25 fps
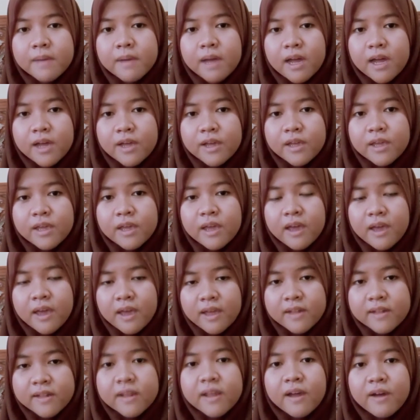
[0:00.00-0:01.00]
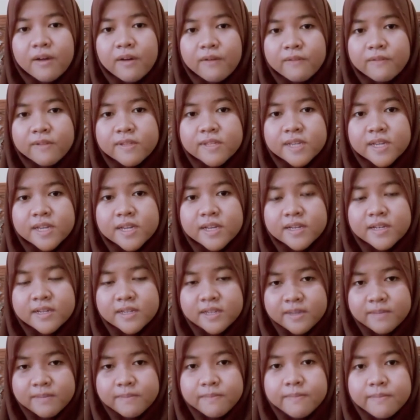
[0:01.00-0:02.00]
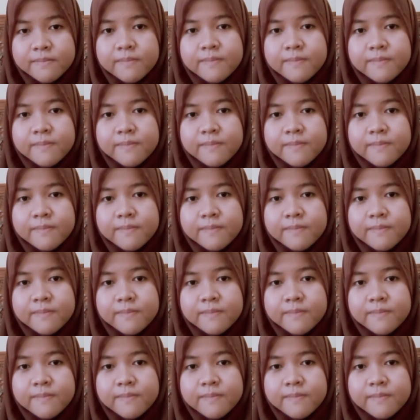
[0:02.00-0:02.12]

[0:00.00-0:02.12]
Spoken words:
I had overtaken him.